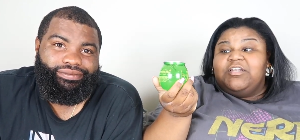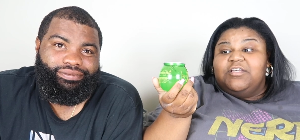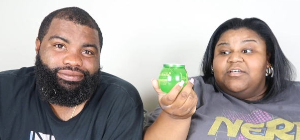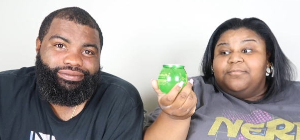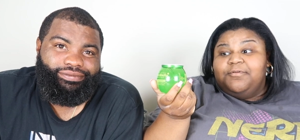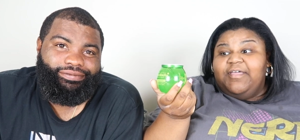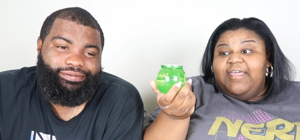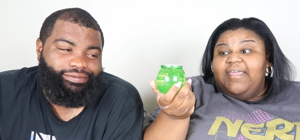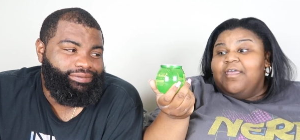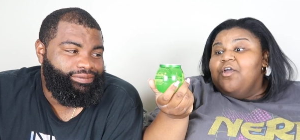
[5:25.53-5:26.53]
Speaker 1: for the club,
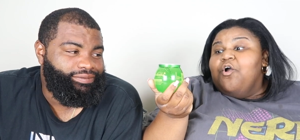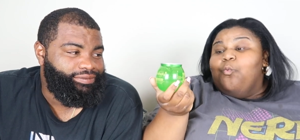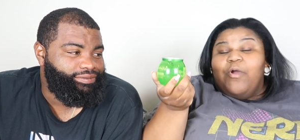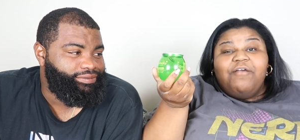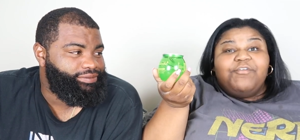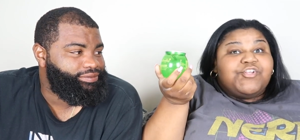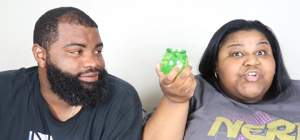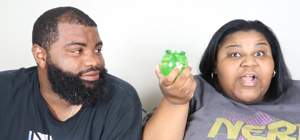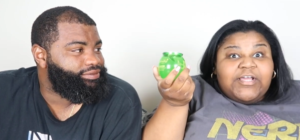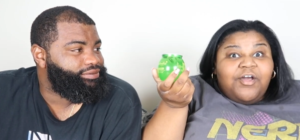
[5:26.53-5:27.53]
okay? Wherever you're
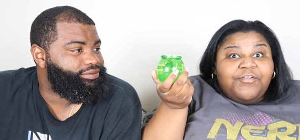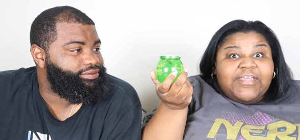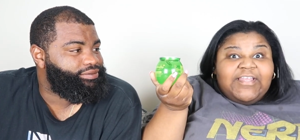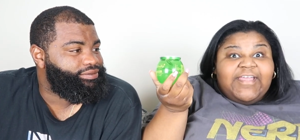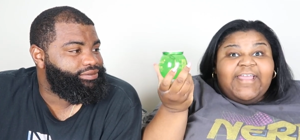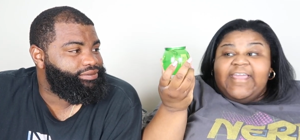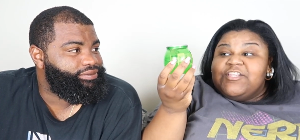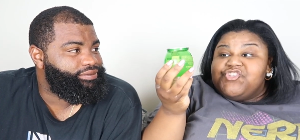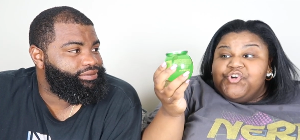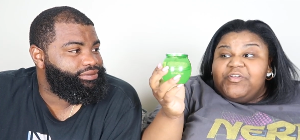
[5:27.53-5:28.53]
trying to go get lit, get
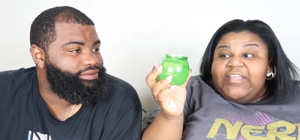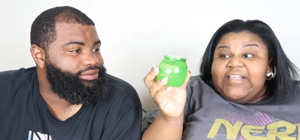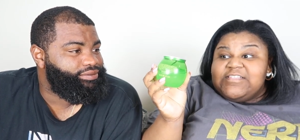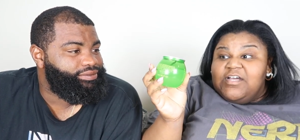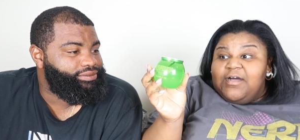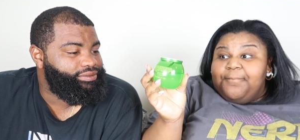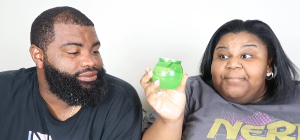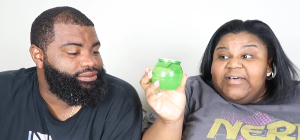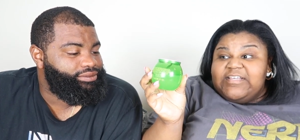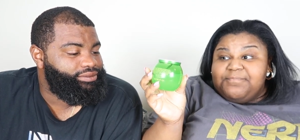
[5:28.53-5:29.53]
two of these um
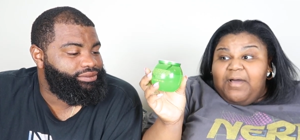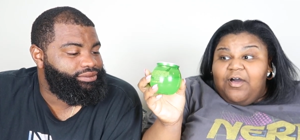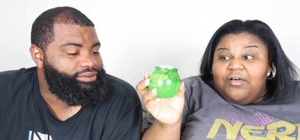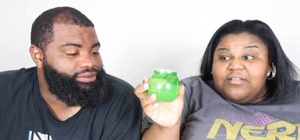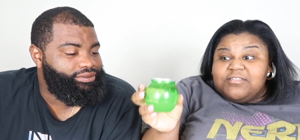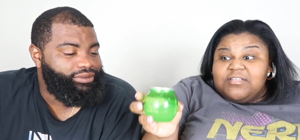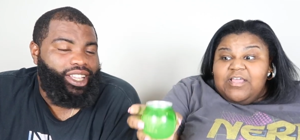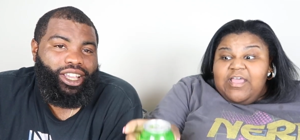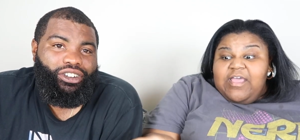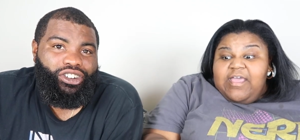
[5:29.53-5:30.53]
BuzzBallz.
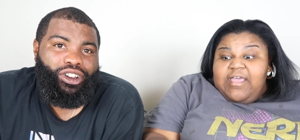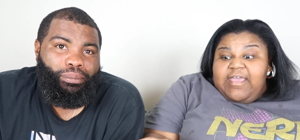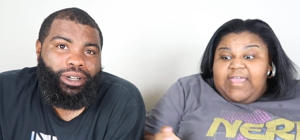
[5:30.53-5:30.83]
They're real